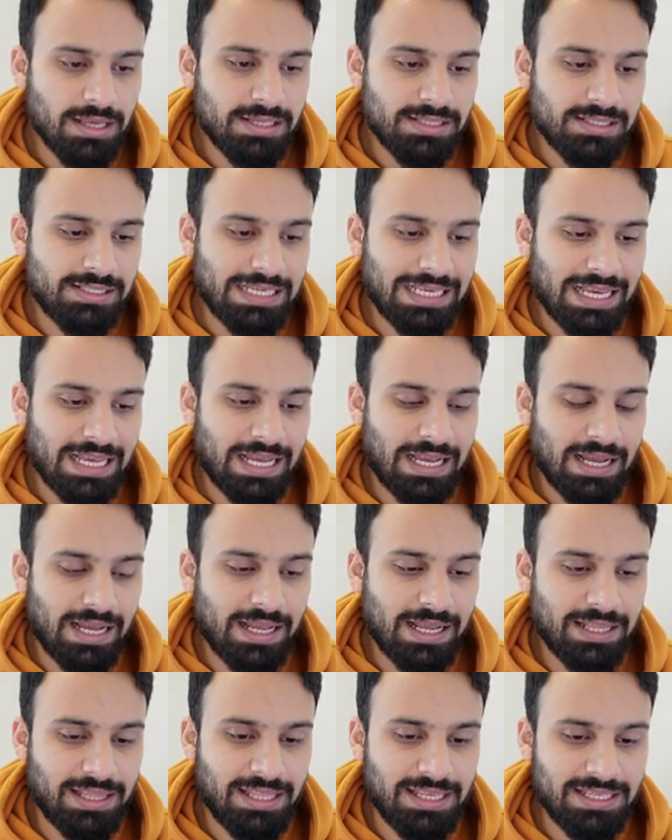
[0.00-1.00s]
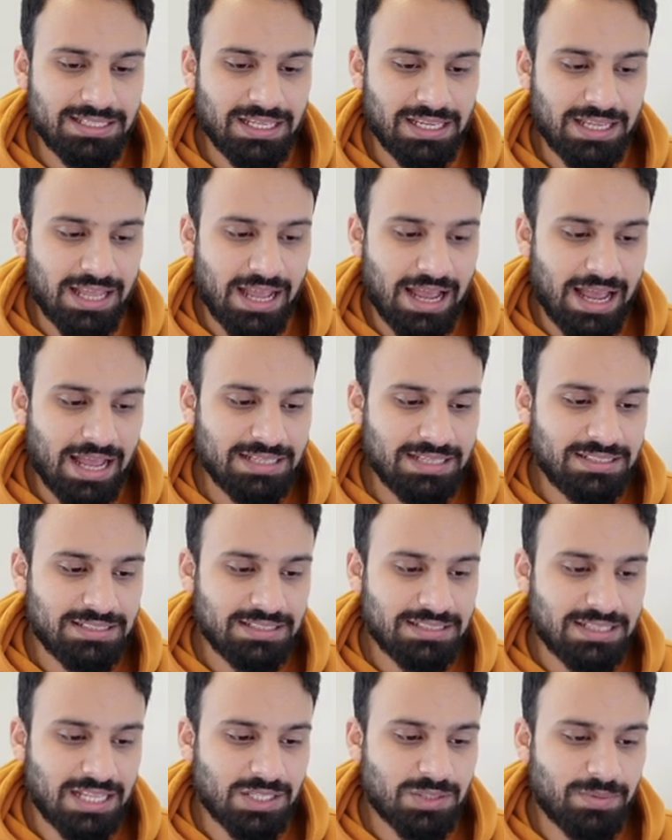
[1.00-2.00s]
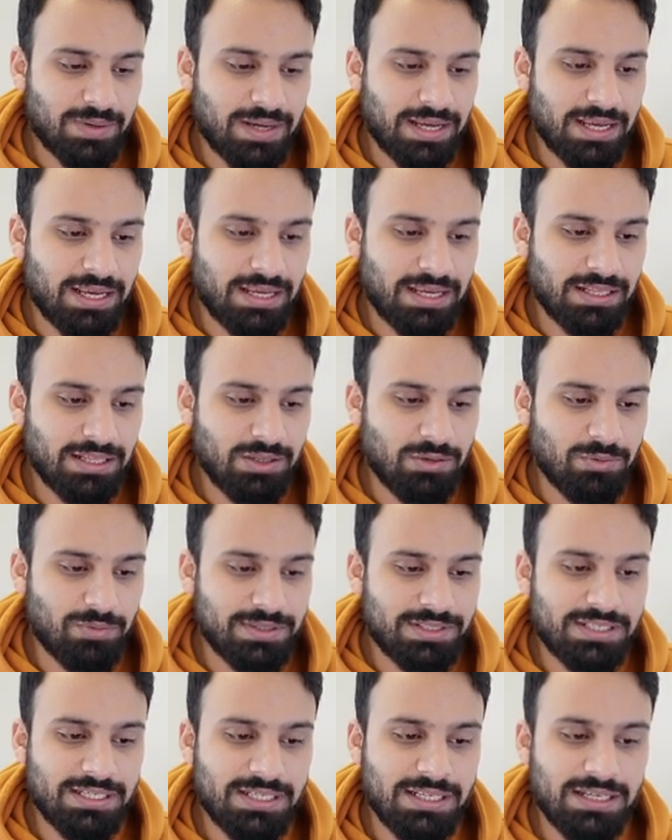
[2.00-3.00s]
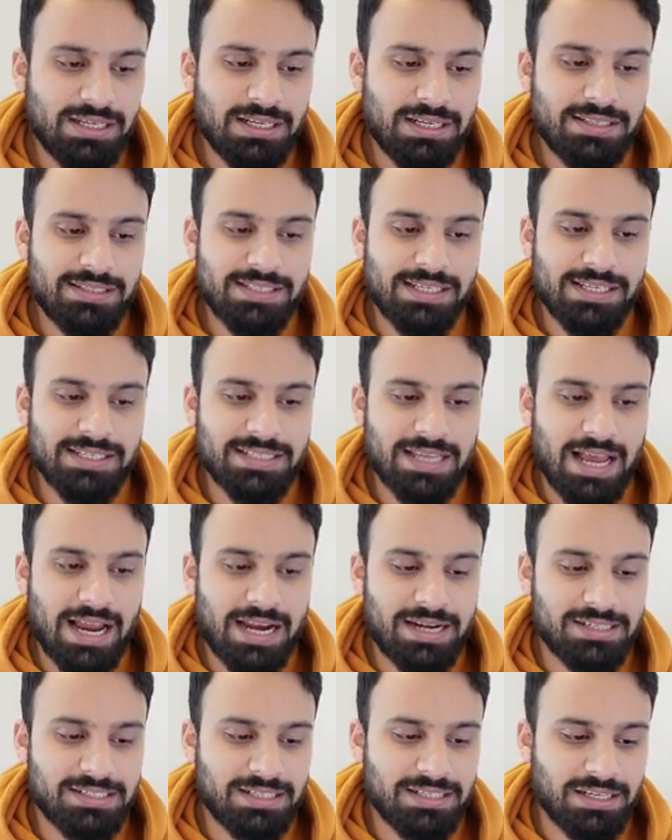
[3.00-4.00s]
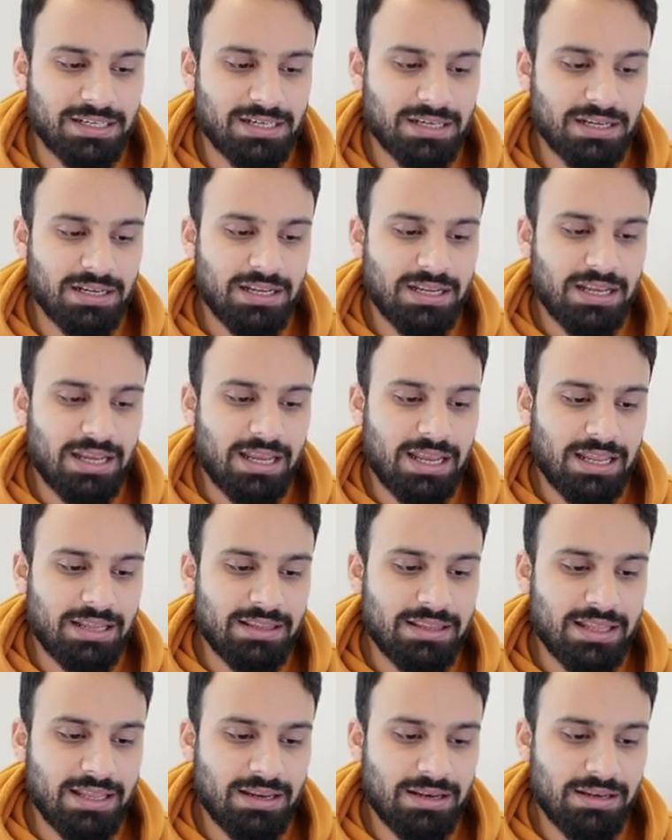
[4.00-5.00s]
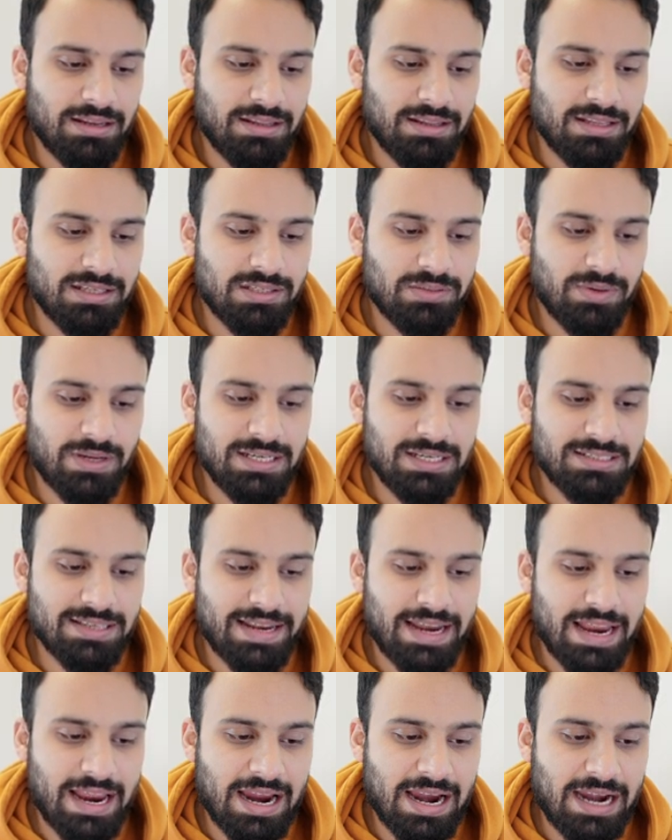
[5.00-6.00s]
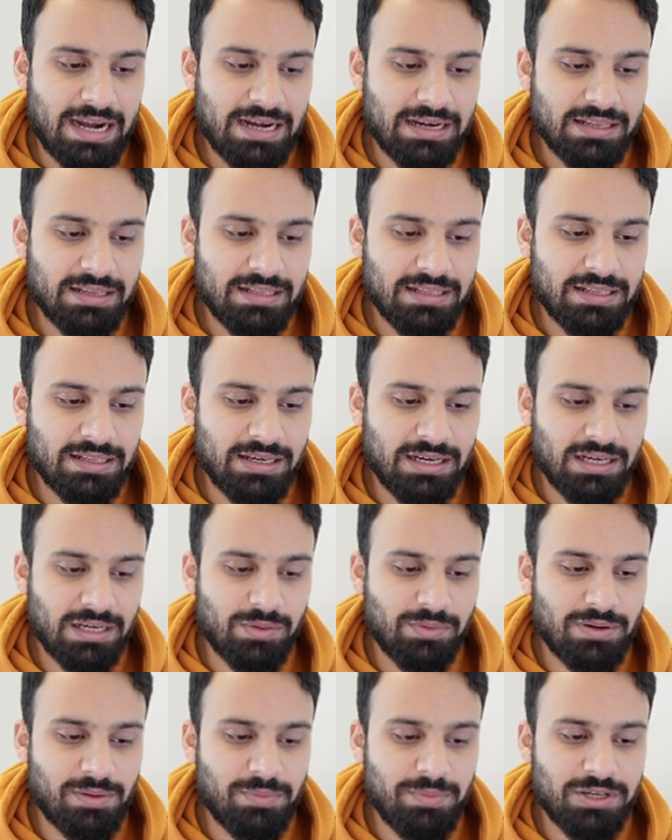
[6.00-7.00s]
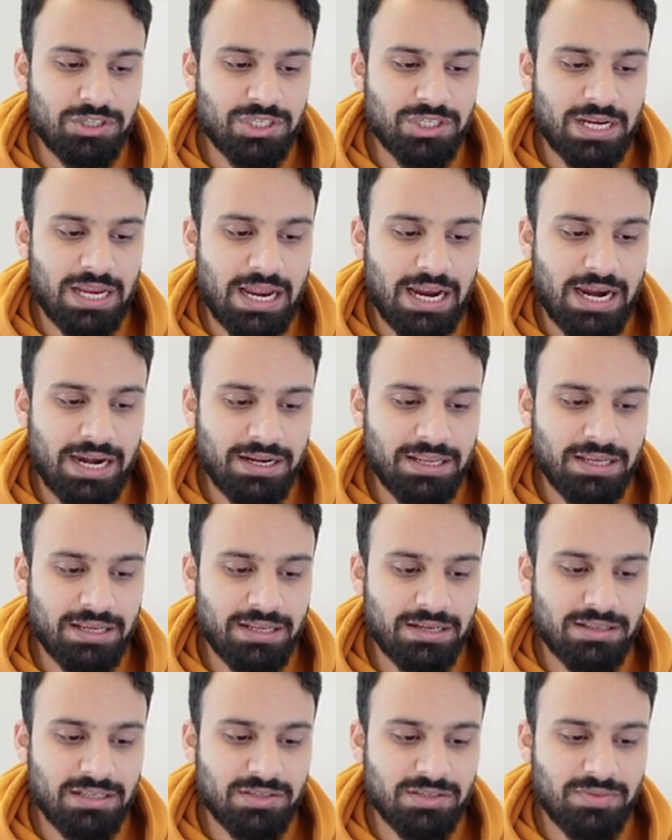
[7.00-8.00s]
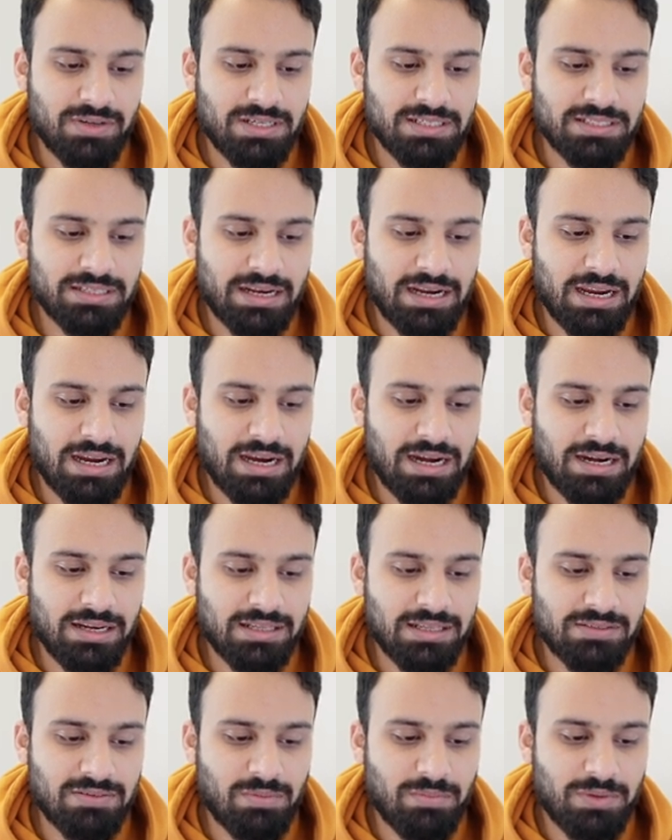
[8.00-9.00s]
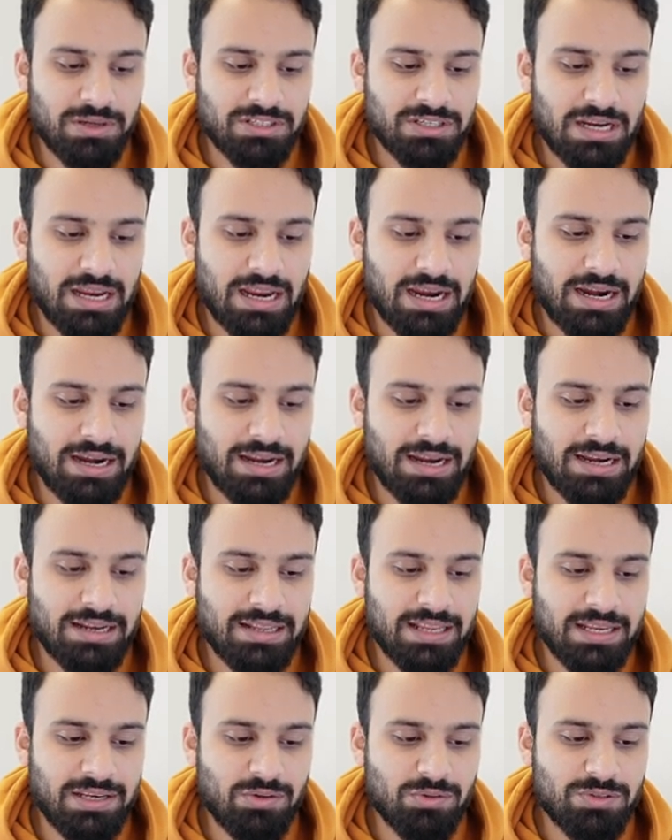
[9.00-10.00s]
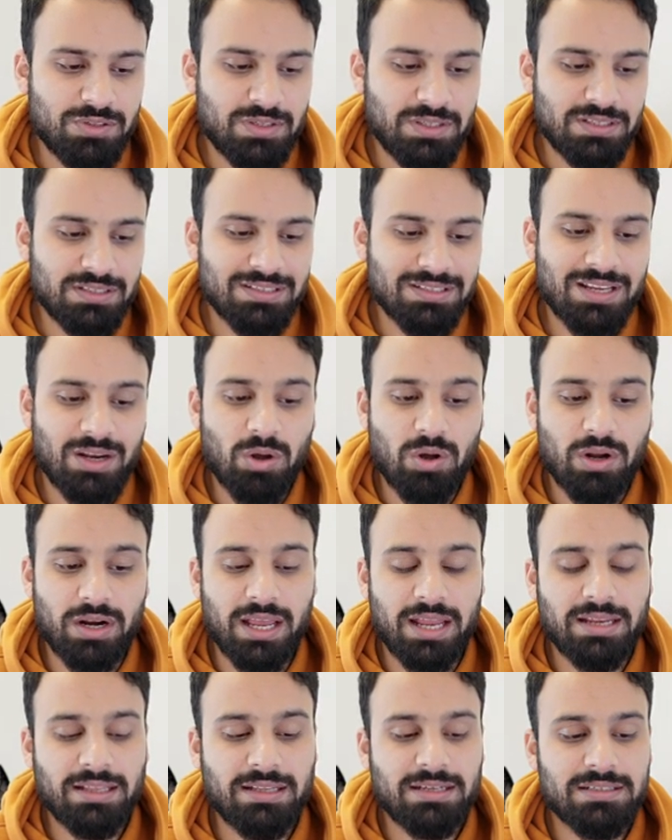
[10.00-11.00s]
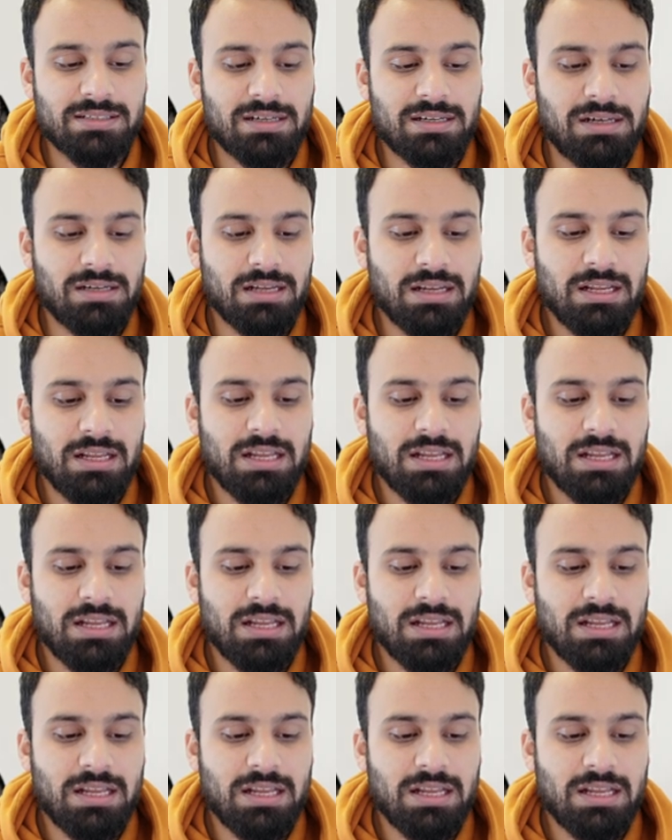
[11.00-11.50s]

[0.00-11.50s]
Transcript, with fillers: see uh, these are the ads that's why you will see it says ads here and then this one is an ad it will mention ad here this one is an ad this will mention ad and then you see this is an organic result